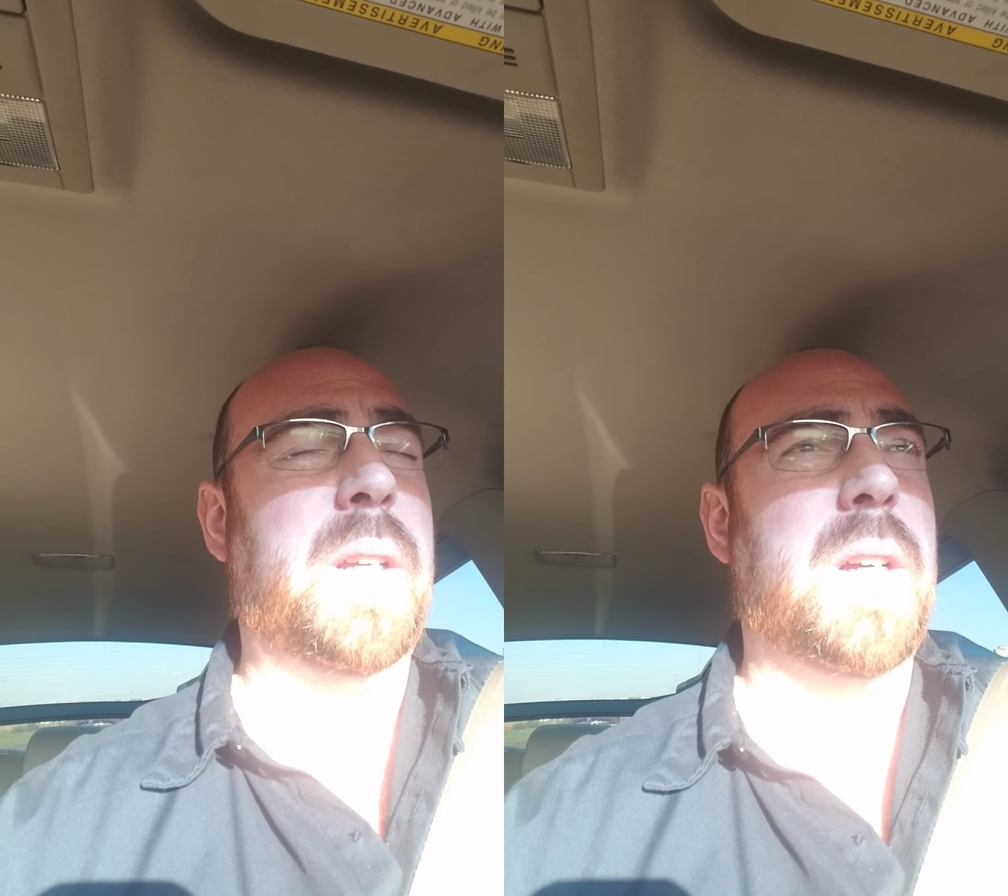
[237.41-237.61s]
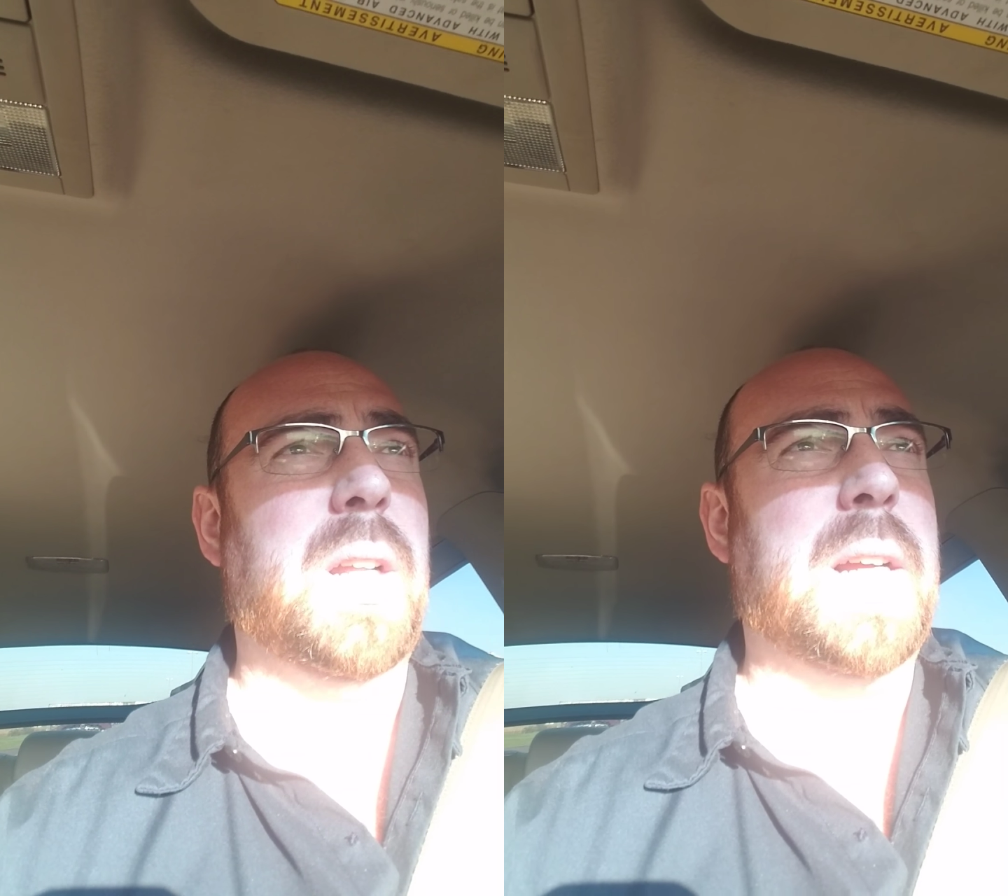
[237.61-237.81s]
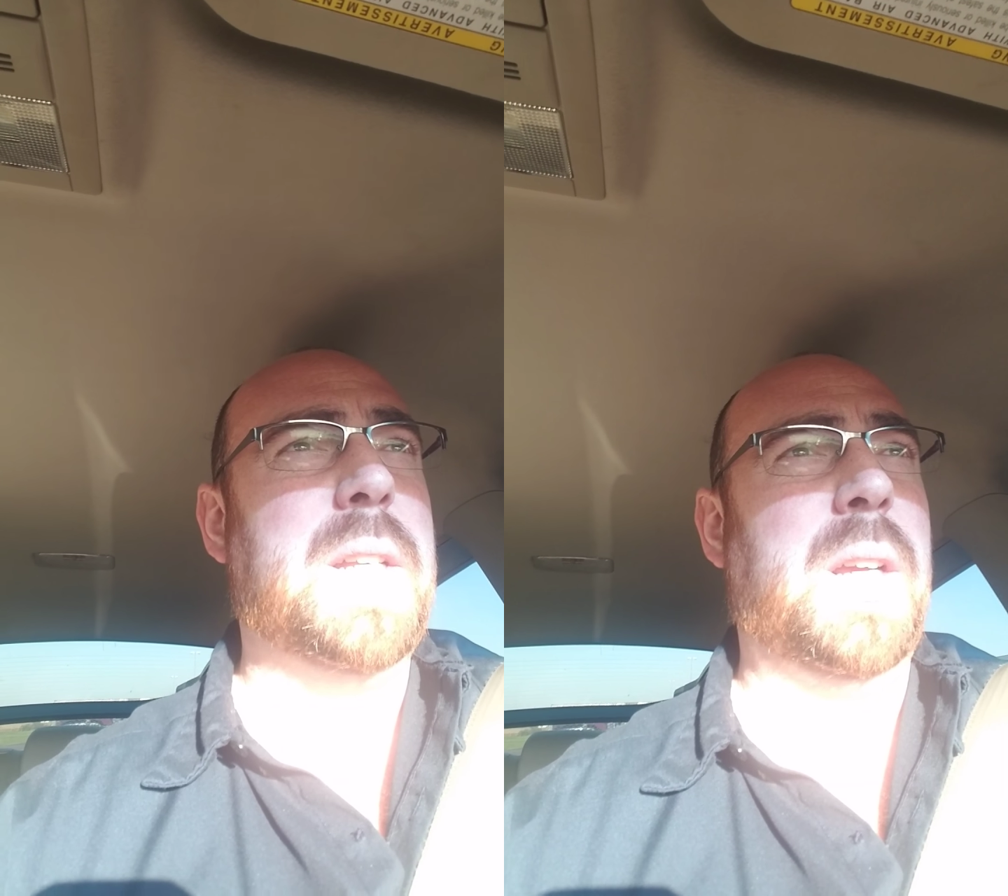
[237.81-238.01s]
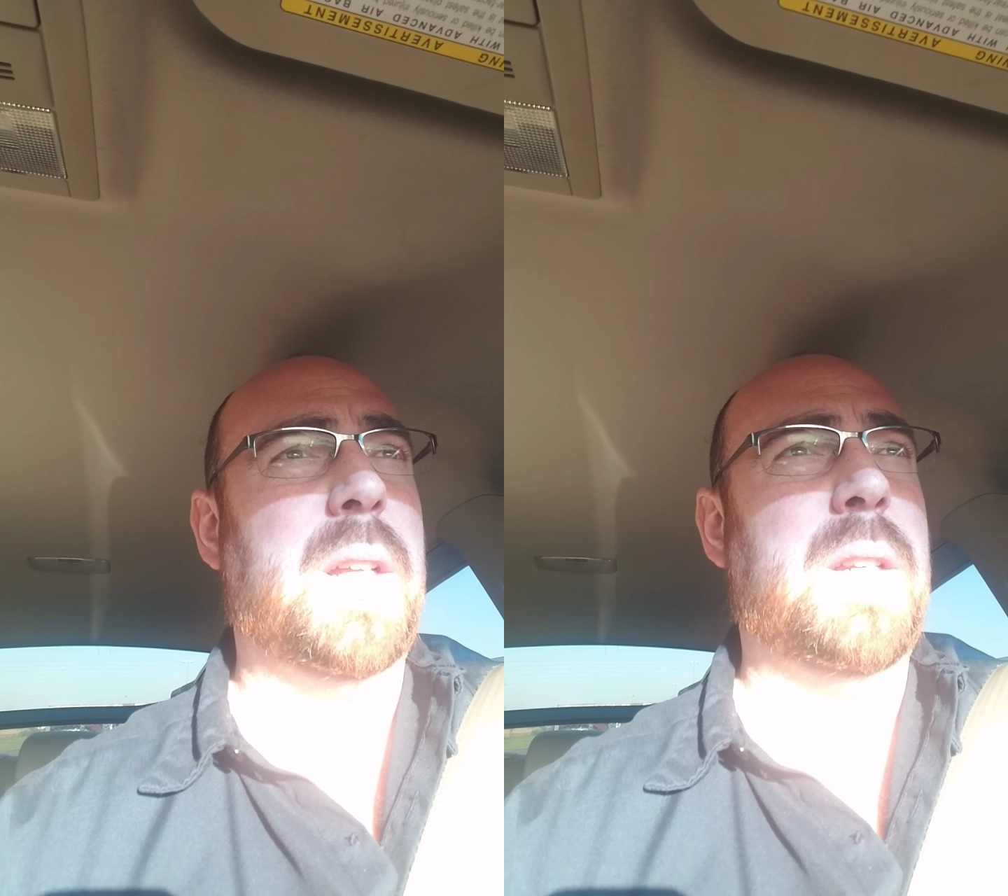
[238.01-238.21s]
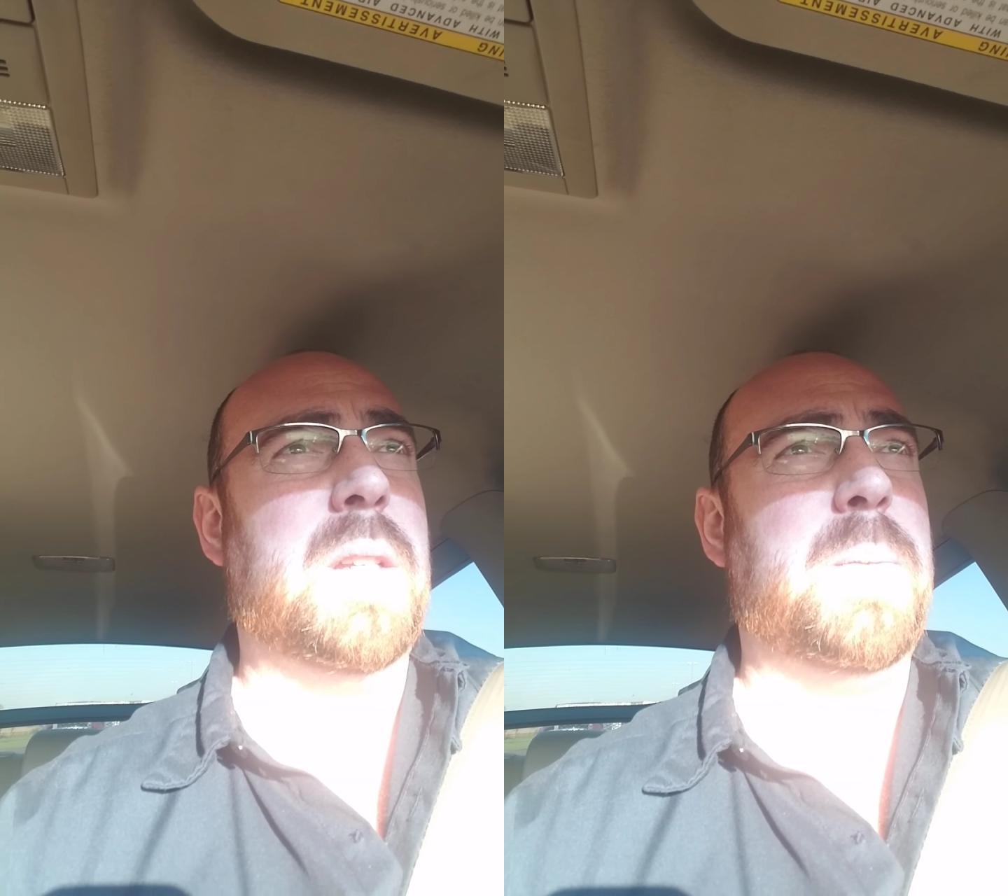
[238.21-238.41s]
collecting
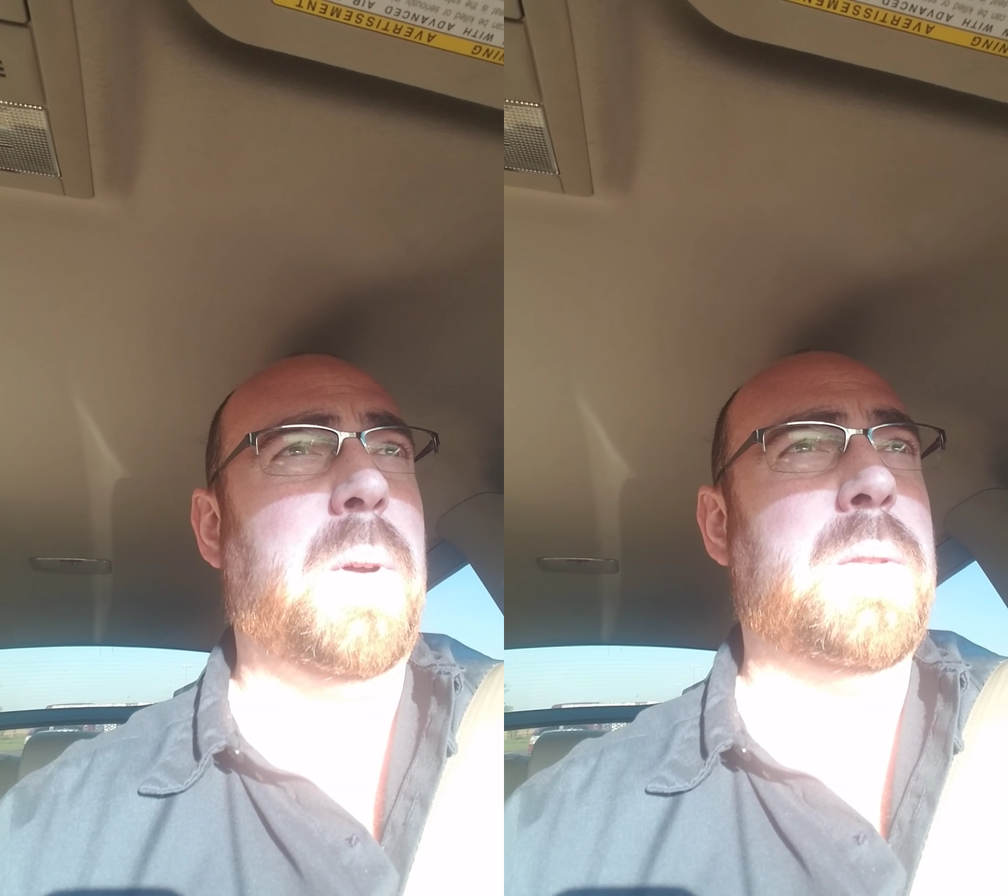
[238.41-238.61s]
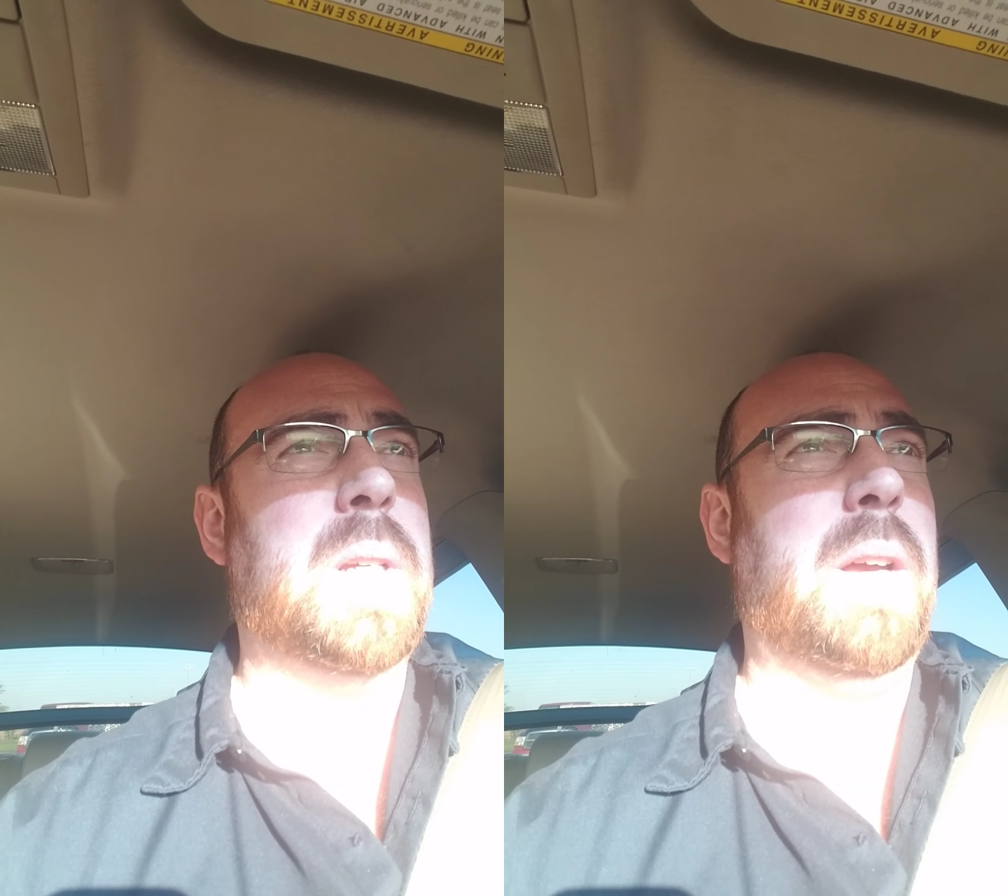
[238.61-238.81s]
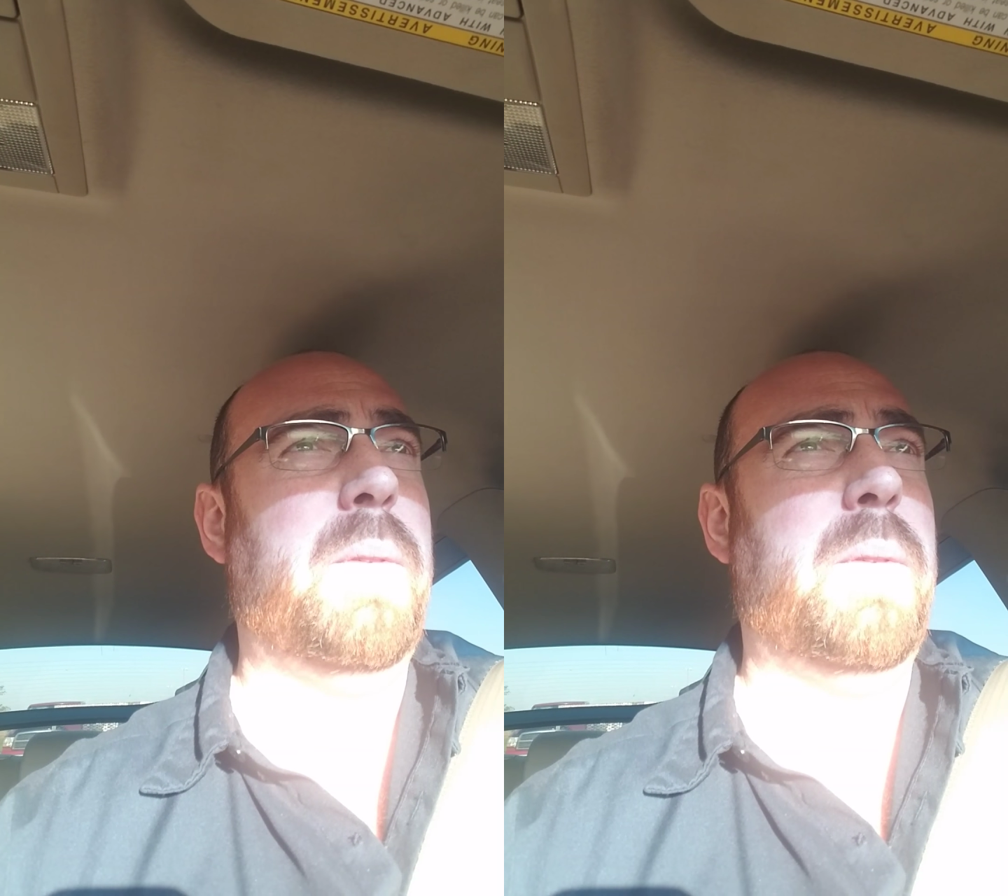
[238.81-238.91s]
it and disposing